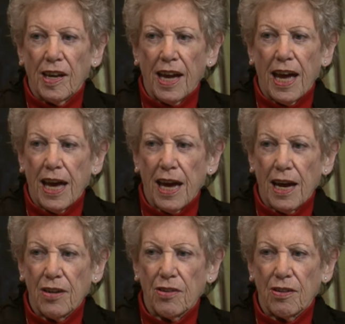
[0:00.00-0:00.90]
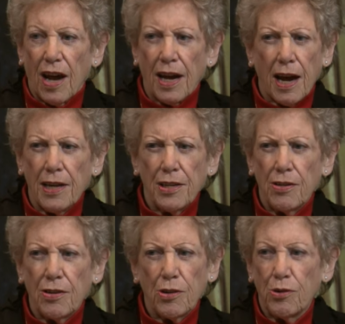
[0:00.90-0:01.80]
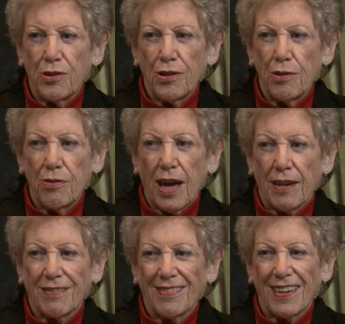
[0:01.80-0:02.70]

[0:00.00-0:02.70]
Mm-hmm. And I, I, didn't used to do that.